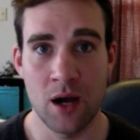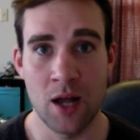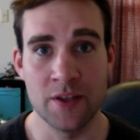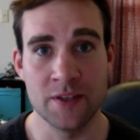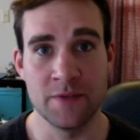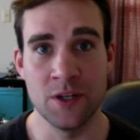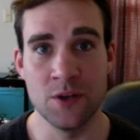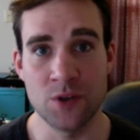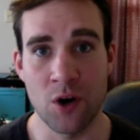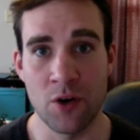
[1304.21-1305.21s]
This video
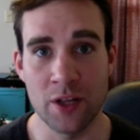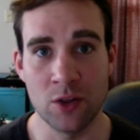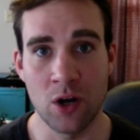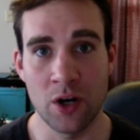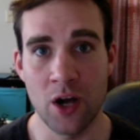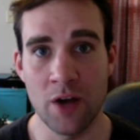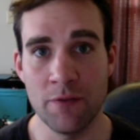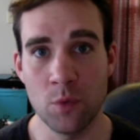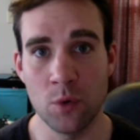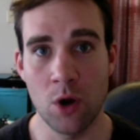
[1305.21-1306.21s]
is already long enough.
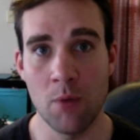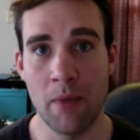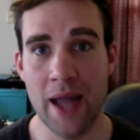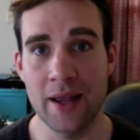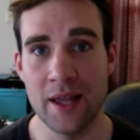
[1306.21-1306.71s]
We'll come back